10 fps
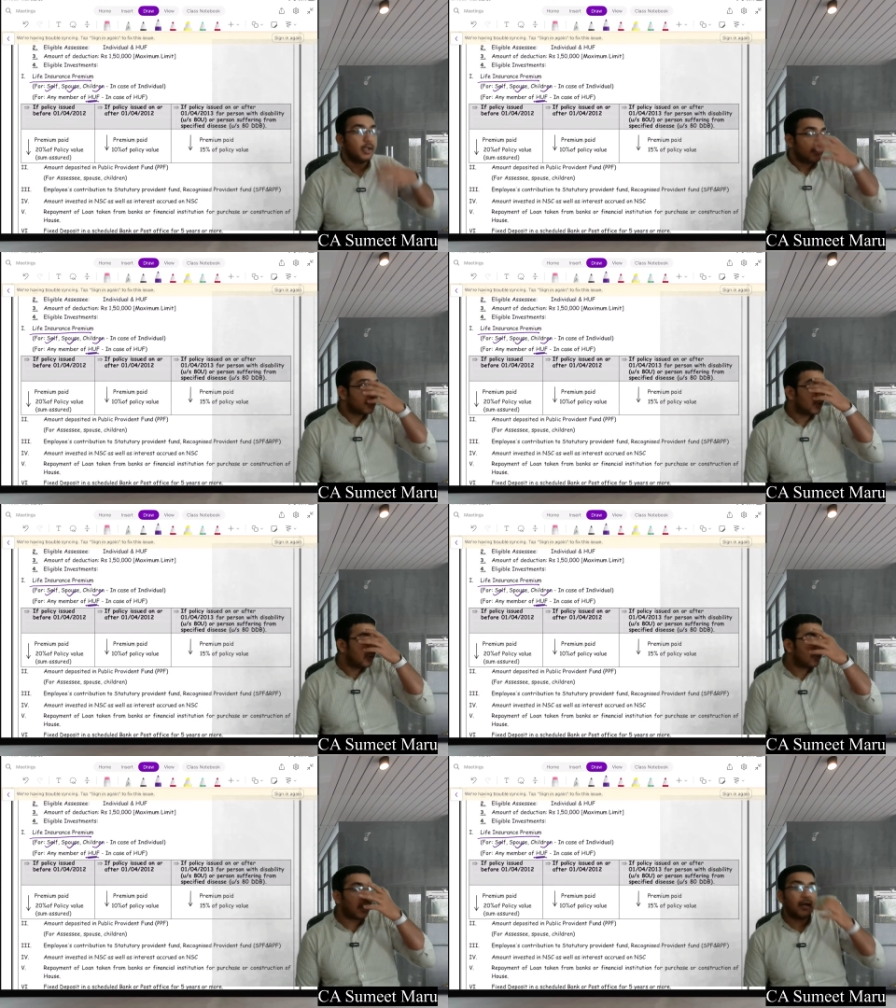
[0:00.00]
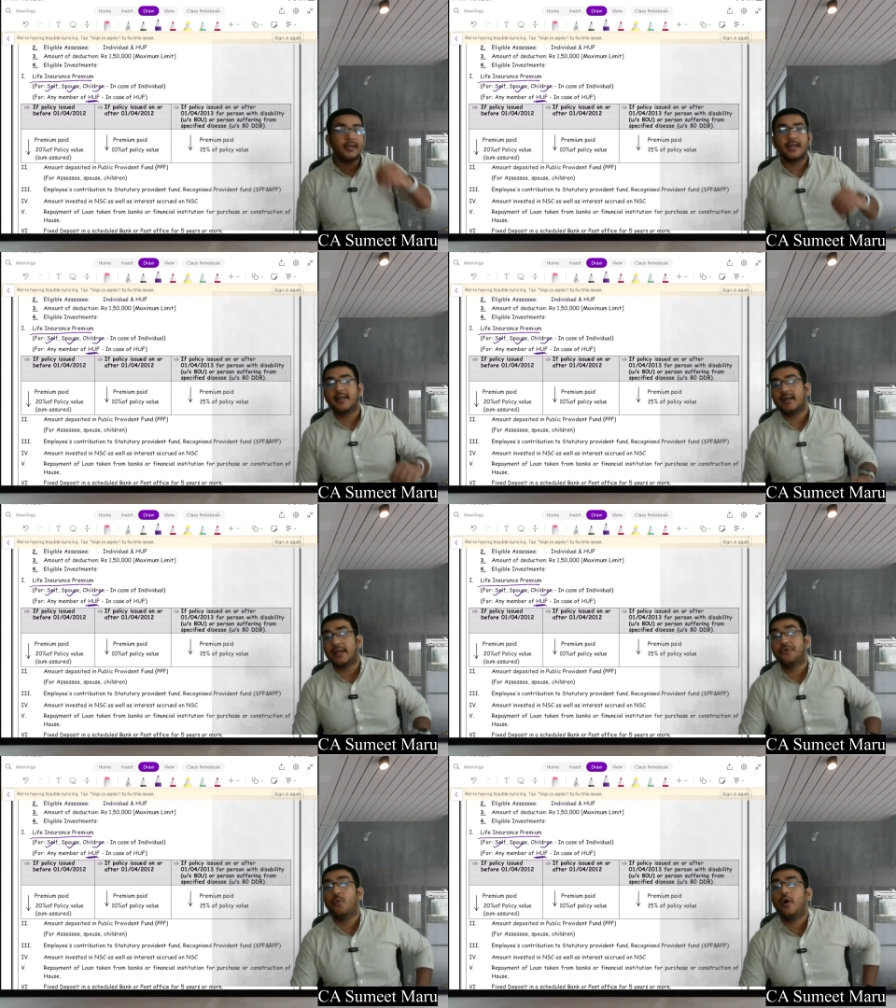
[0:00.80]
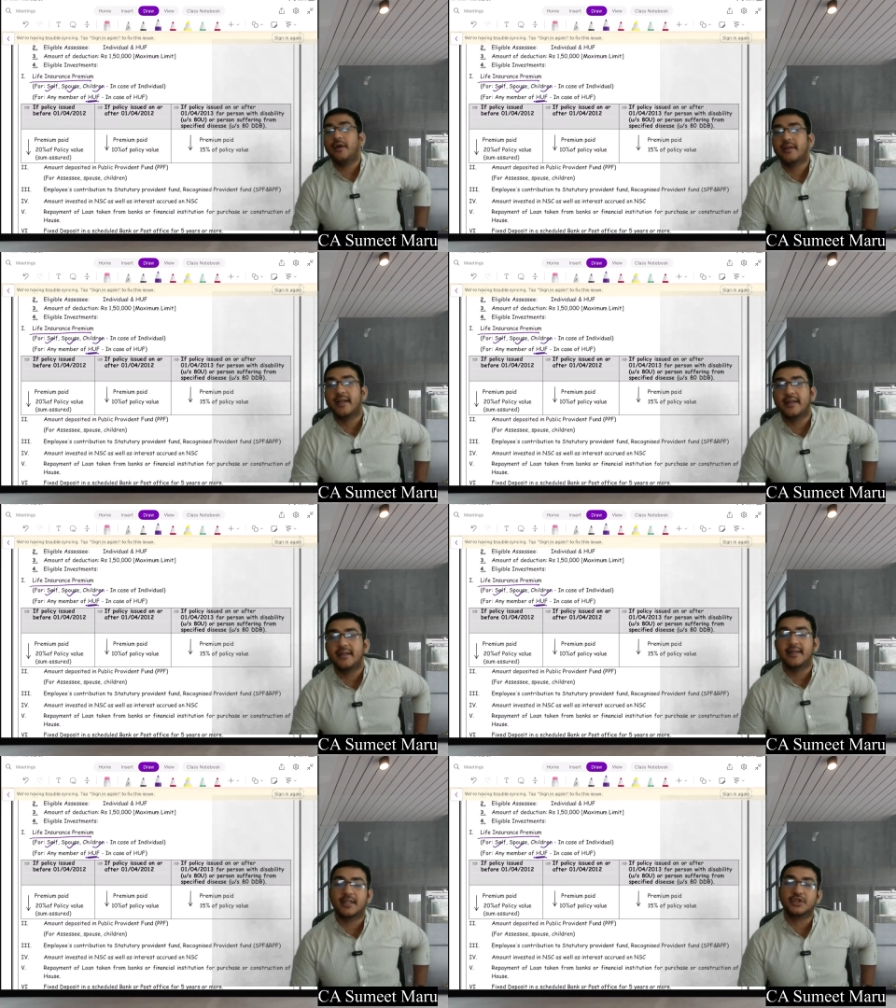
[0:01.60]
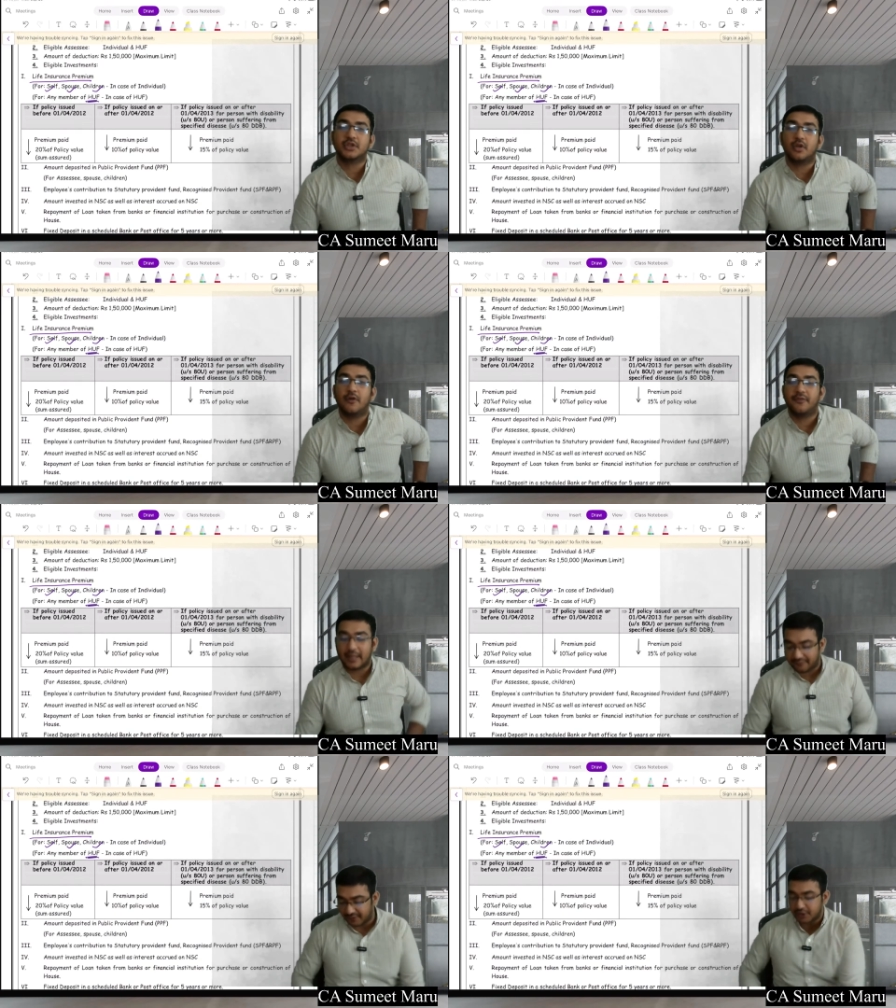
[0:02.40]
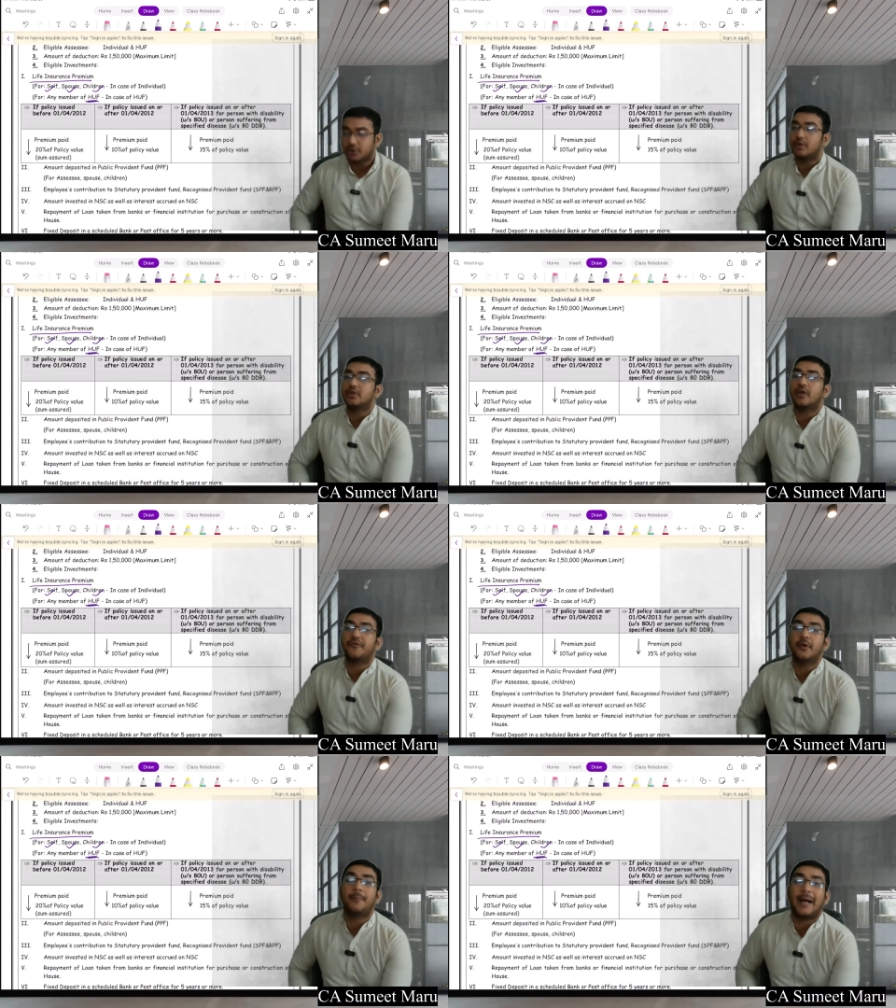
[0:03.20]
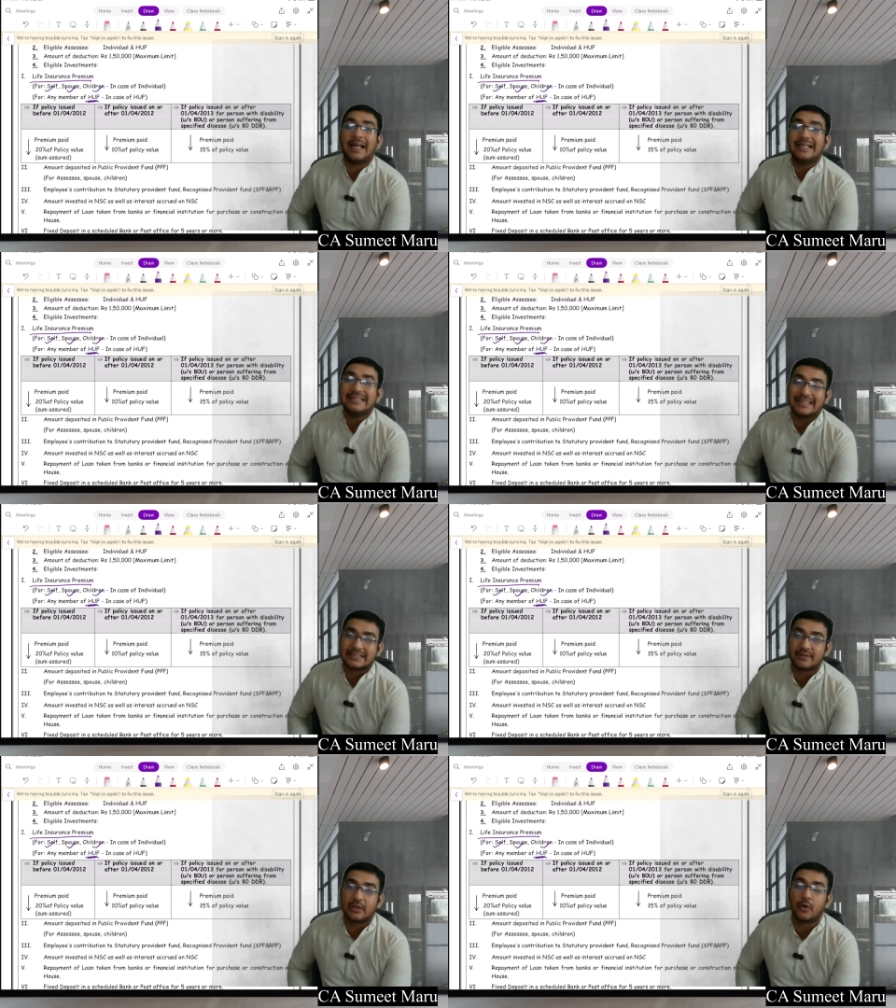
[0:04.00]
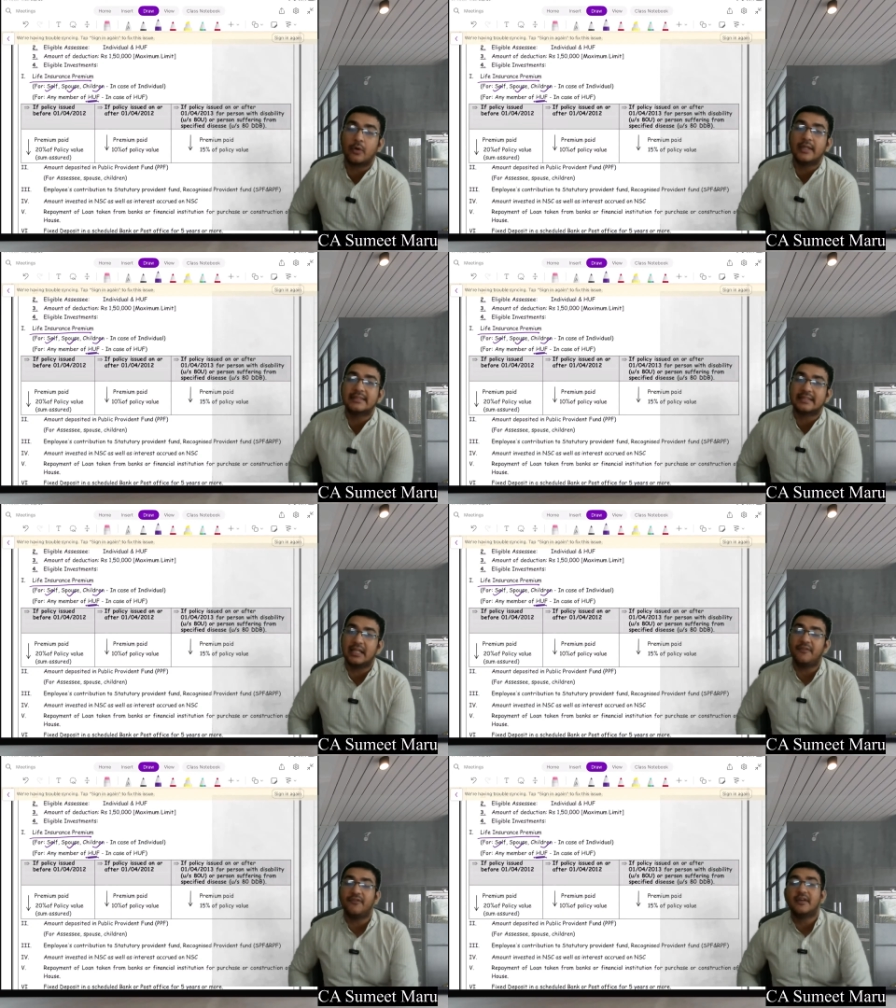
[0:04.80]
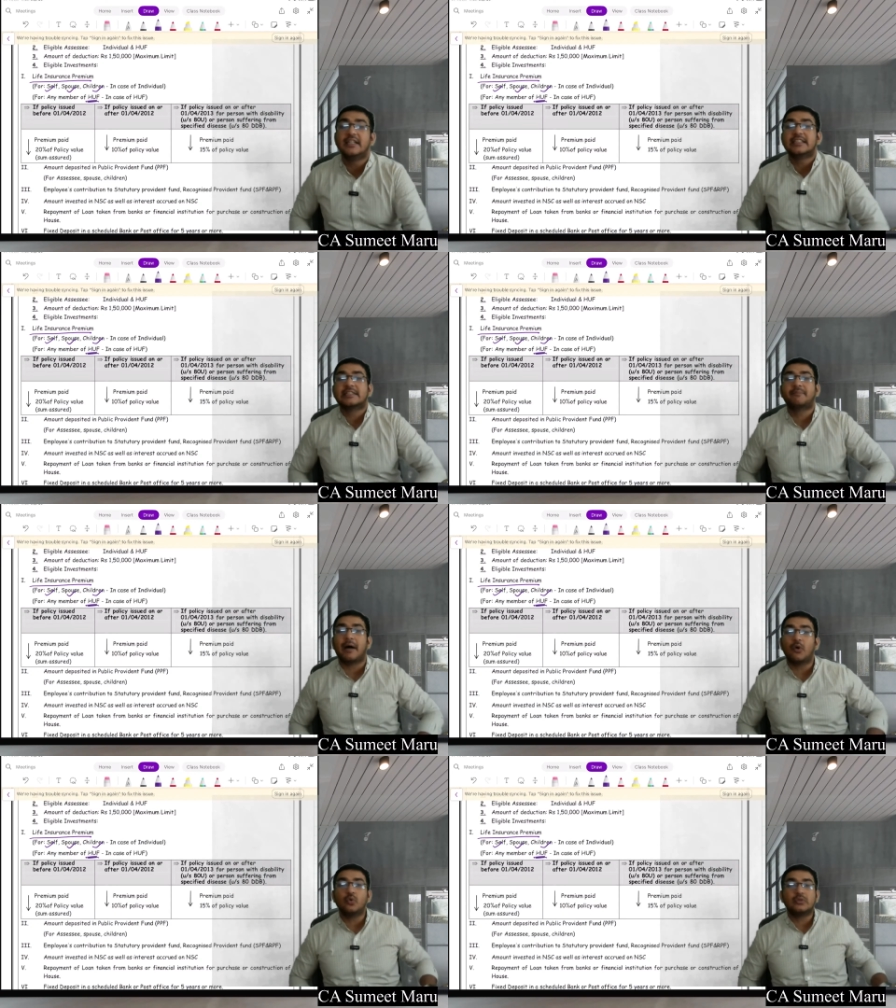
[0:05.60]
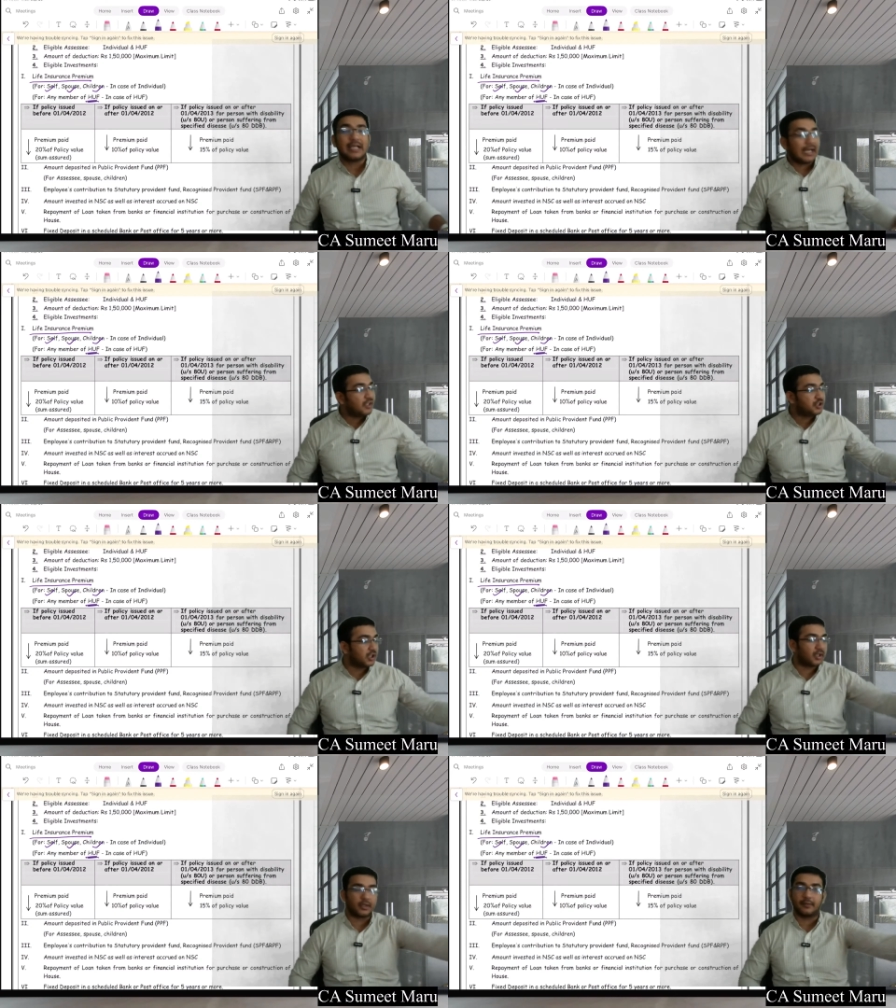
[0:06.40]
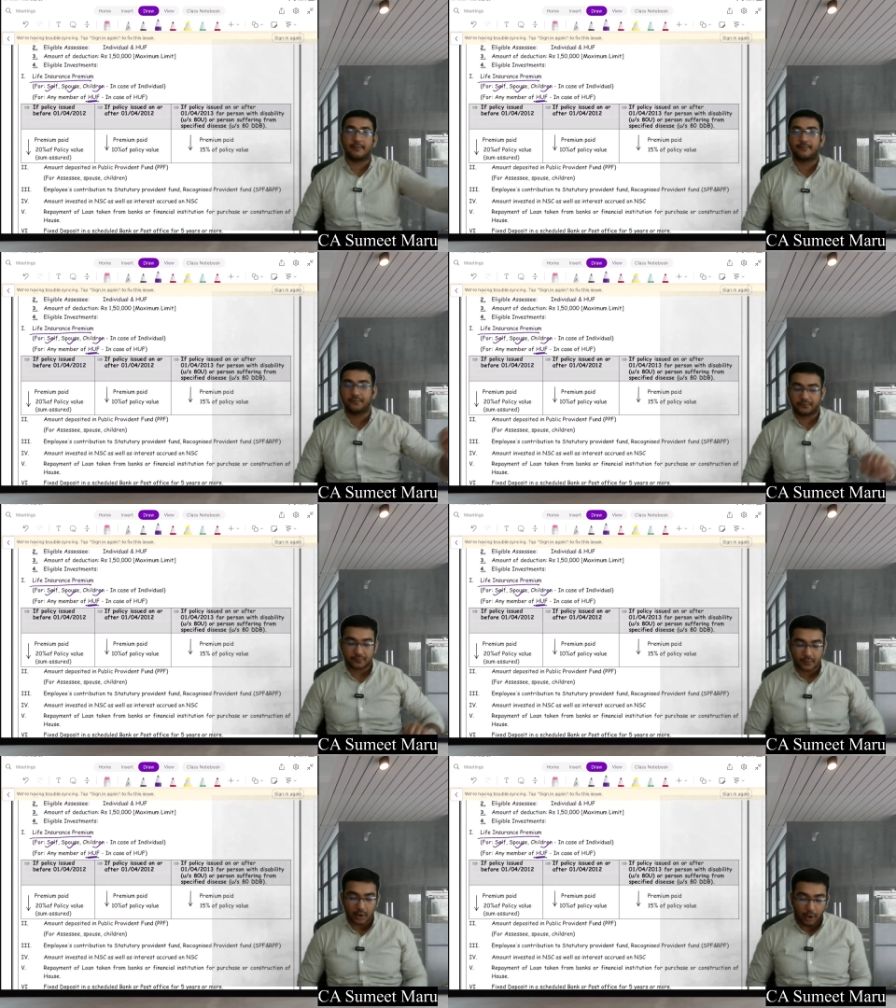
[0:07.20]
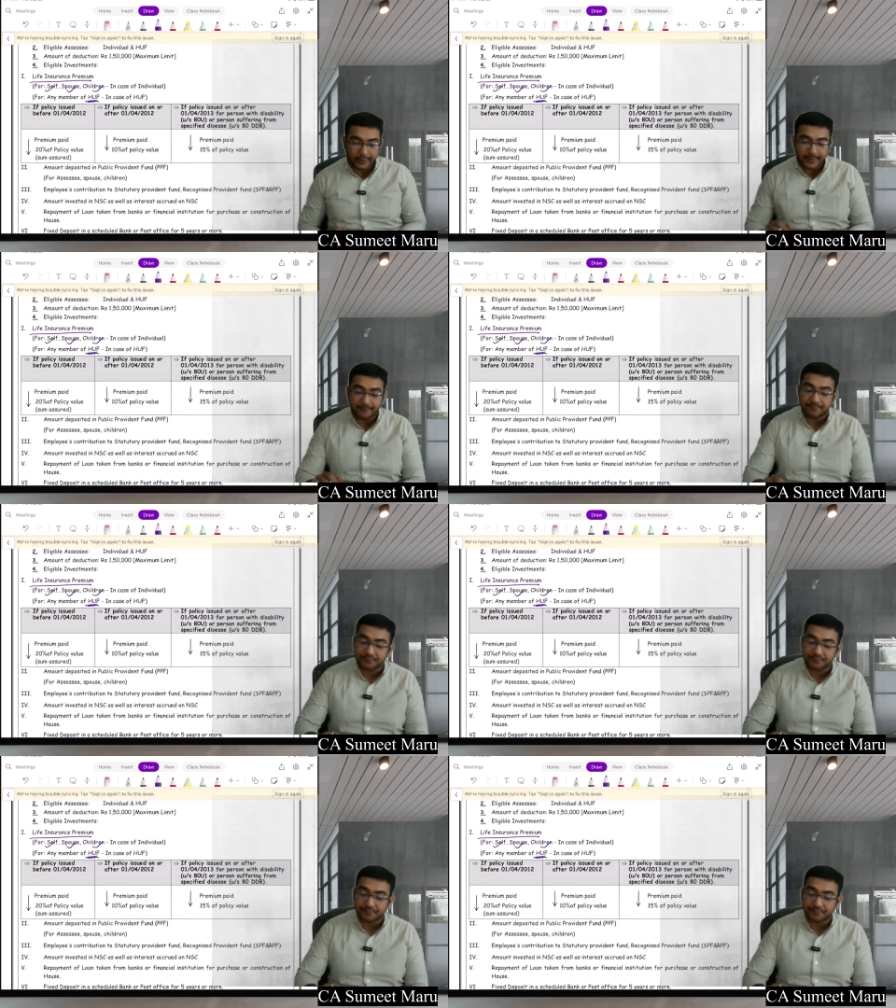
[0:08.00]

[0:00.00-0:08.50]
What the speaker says: So you can't take and you won't get the deduction of life insurance of your parents as well. Only self, spouse and children. Okay.